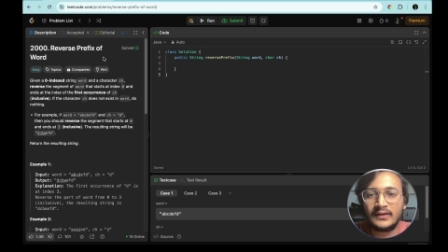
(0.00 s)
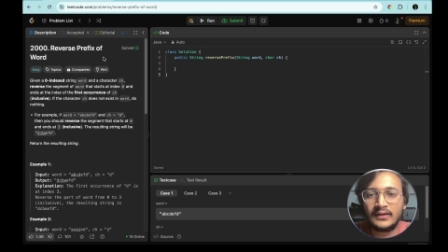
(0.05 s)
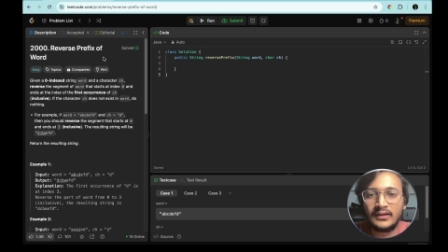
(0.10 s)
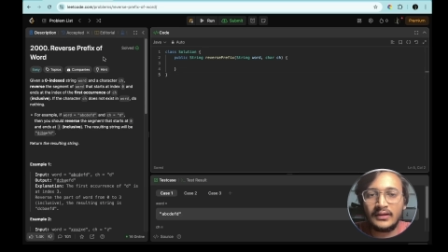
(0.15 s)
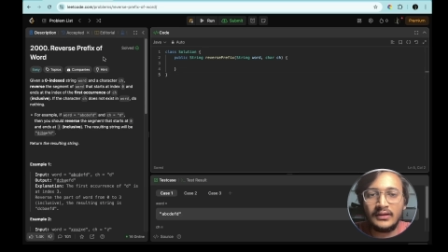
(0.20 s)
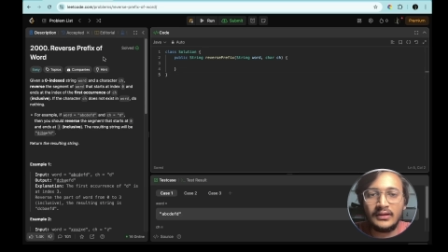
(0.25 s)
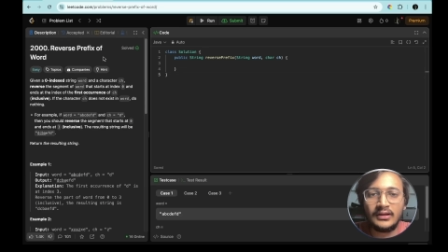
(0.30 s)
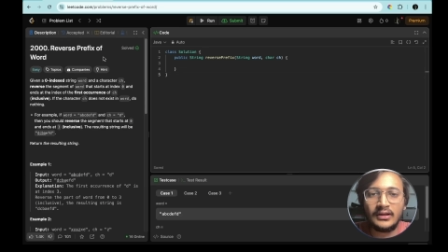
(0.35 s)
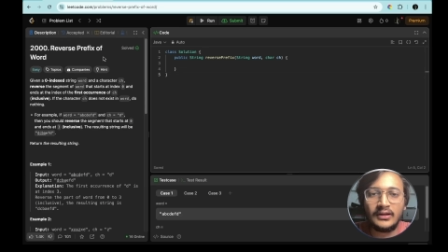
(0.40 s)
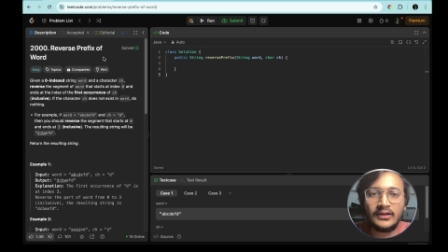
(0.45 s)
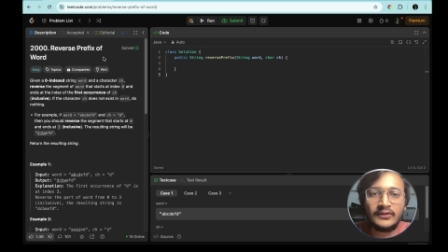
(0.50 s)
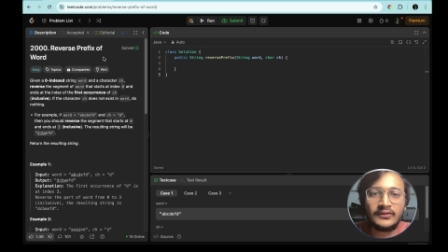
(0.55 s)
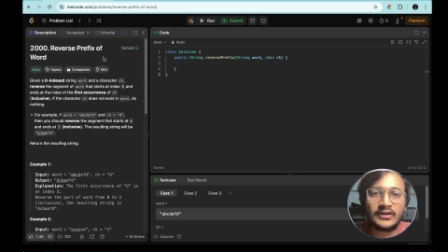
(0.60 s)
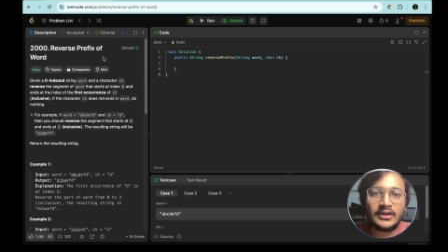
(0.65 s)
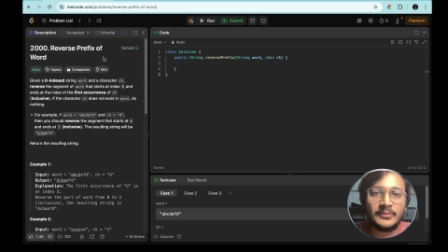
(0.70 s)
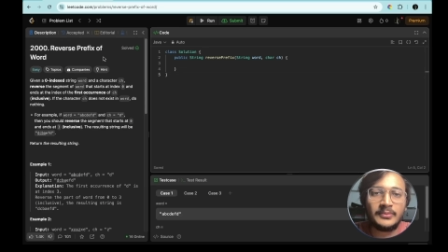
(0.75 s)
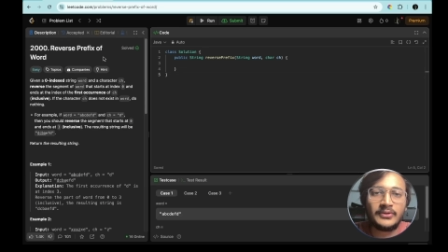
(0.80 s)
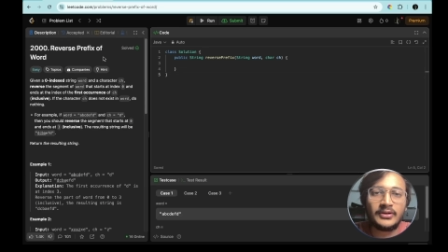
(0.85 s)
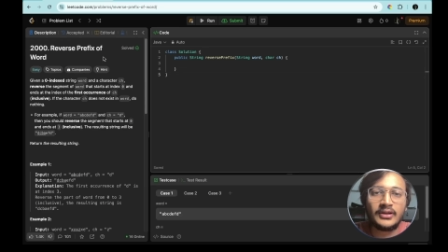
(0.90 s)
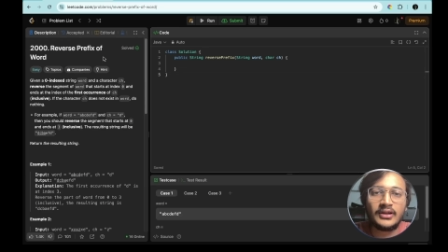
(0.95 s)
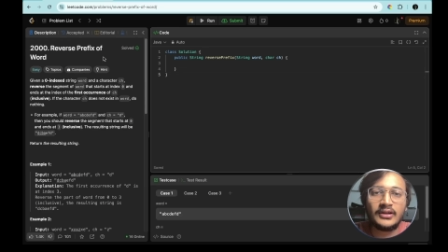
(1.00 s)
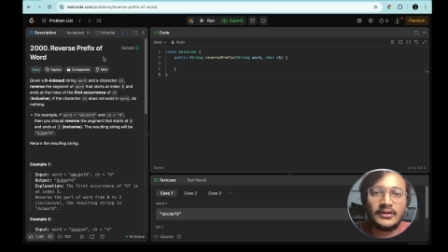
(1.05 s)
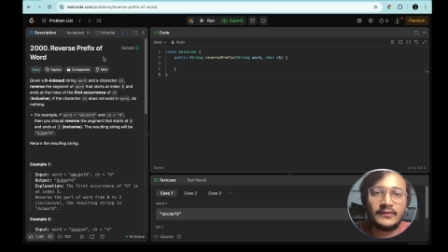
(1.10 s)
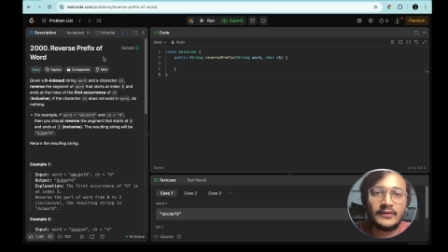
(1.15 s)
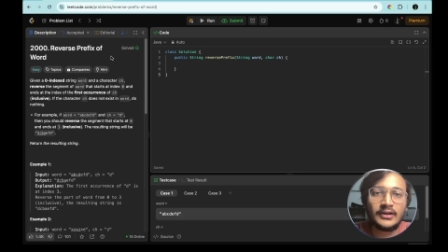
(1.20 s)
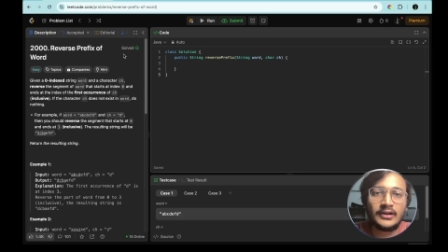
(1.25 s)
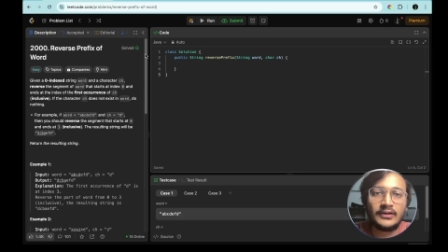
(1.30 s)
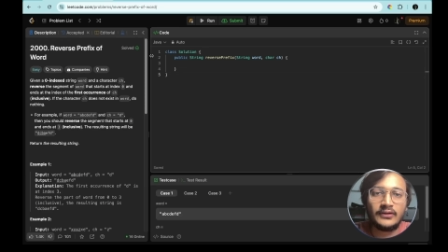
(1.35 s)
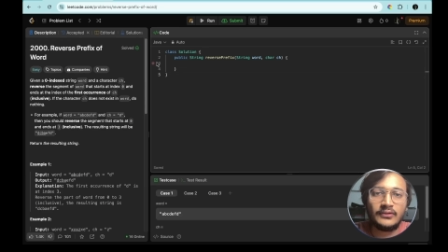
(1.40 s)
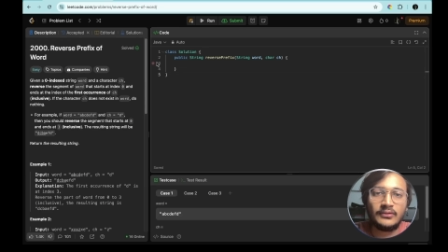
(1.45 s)
in the description as
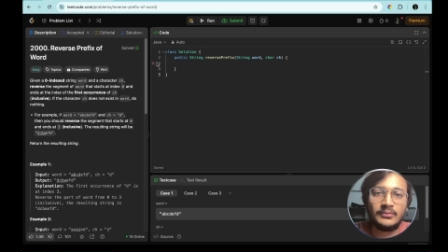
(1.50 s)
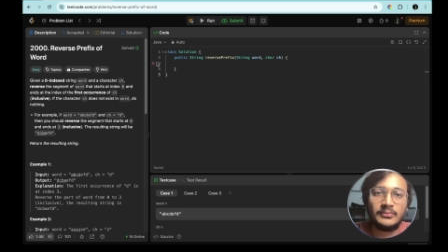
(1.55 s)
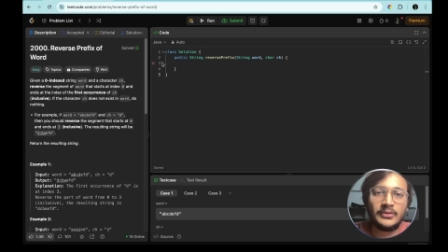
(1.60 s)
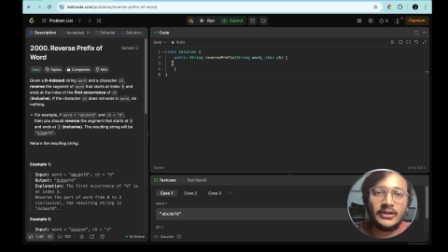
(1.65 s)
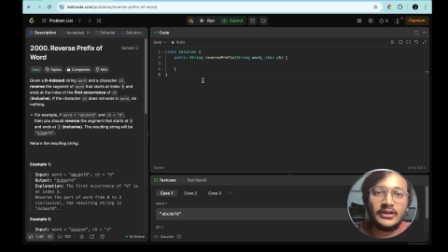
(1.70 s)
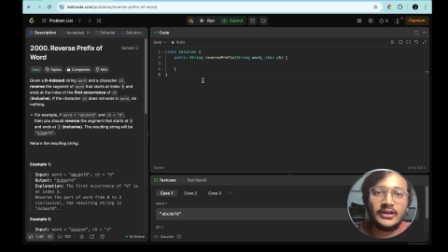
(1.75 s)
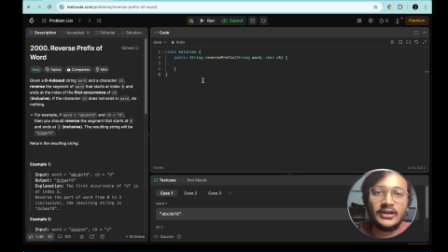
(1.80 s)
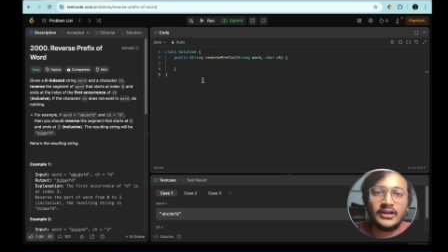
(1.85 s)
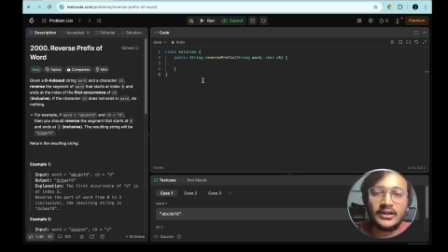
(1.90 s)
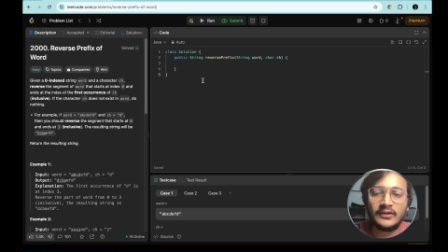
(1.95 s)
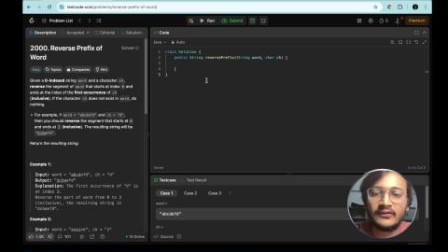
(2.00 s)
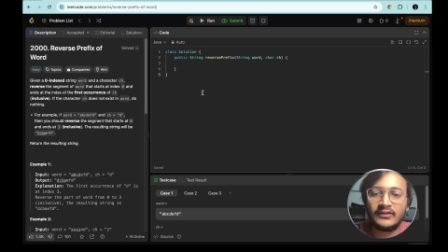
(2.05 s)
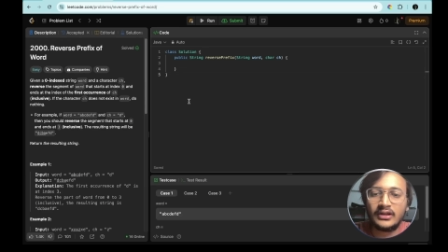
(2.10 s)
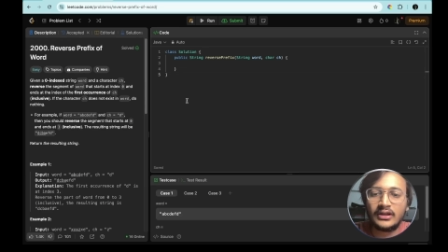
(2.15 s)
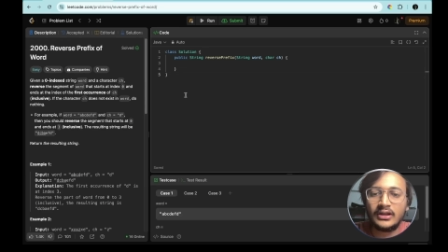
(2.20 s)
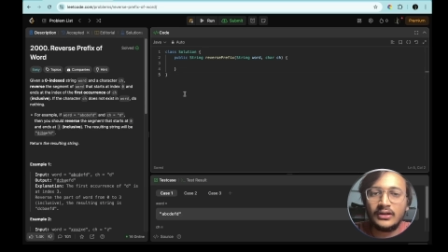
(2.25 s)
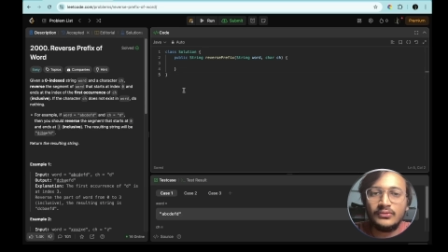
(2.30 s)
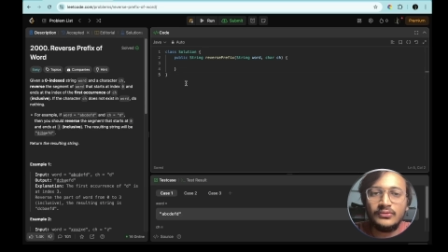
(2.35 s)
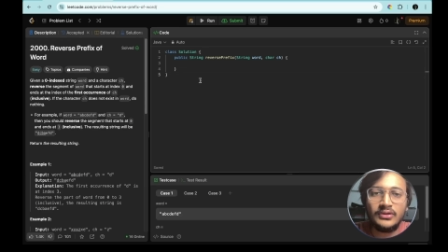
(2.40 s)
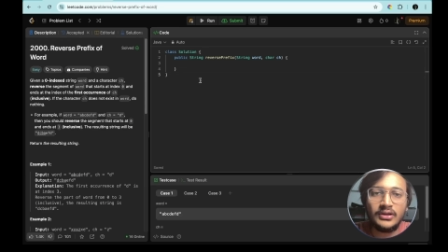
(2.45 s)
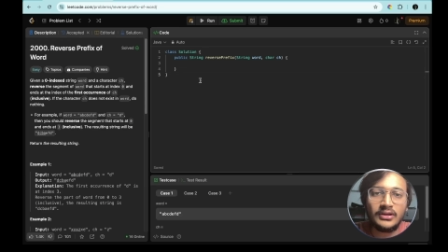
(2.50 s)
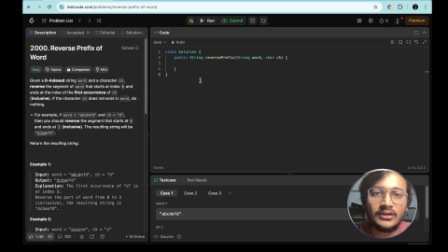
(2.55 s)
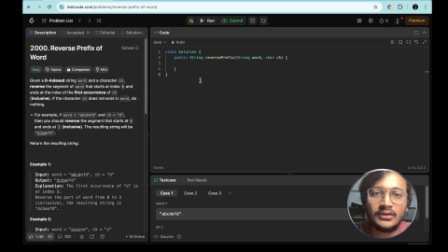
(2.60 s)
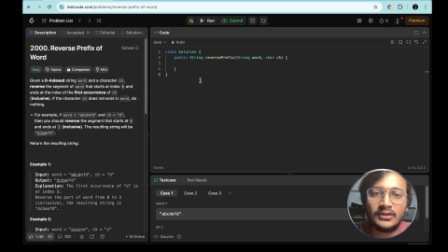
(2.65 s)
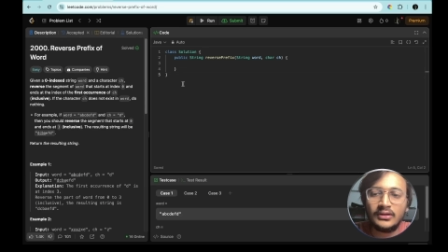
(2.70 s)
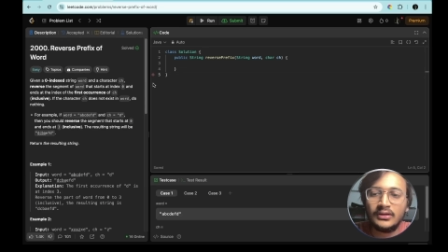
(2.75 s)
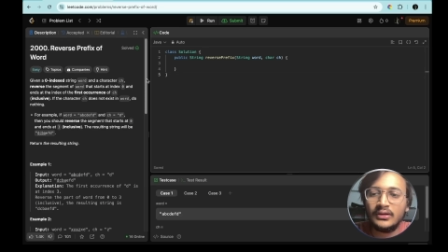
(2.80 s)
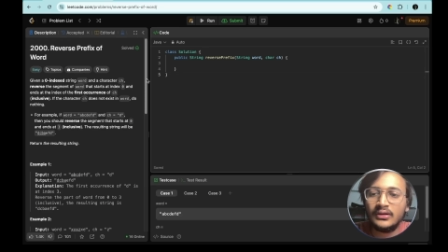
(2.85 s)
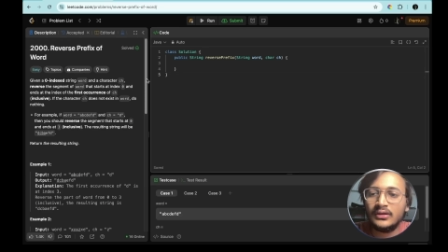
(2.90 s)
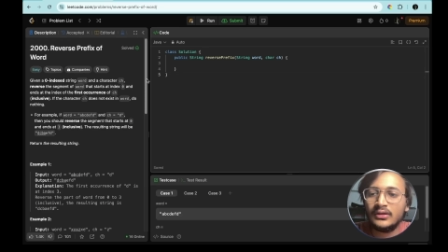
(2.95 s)
well as on my GitHub account,
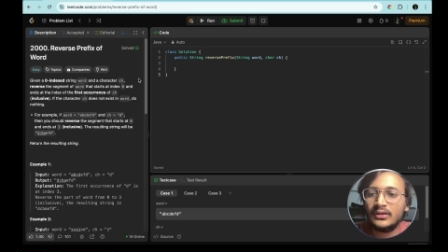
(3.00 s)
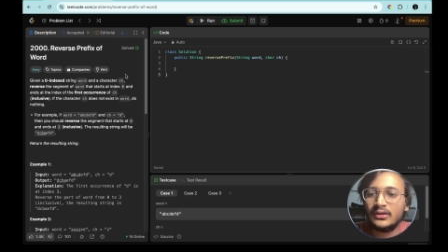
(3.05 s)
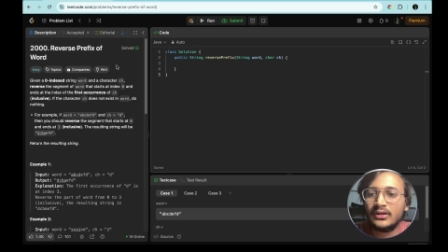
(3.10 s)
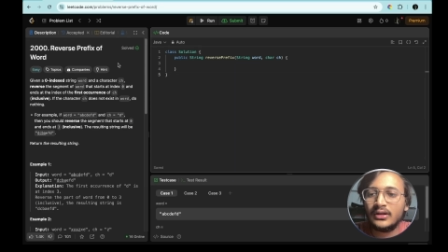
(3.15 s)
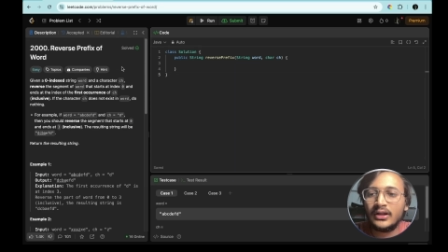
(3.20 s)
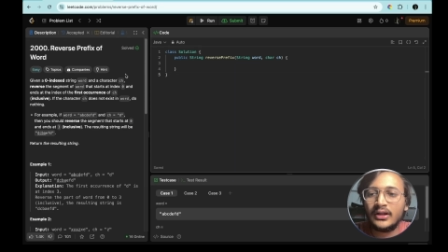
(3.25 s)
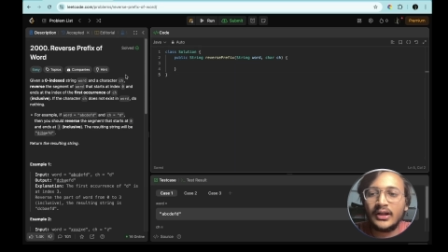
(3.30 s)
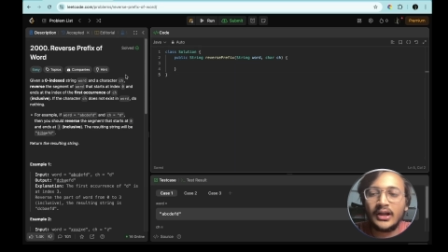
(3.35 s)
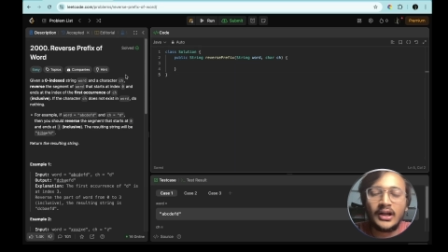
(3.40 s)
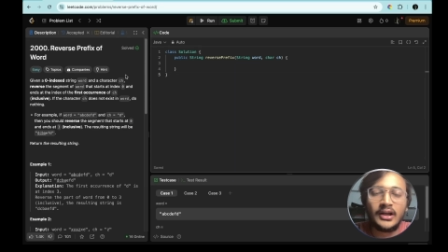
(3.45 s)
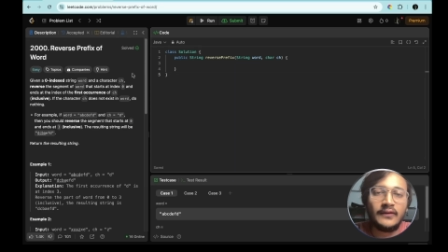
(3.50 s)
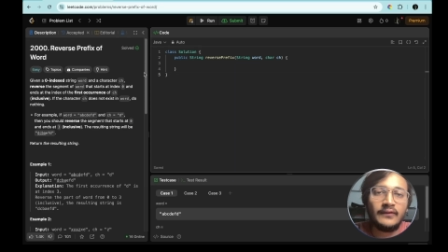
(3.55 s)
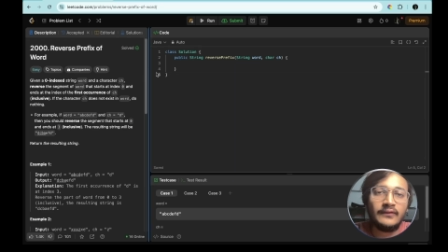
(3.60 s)
and I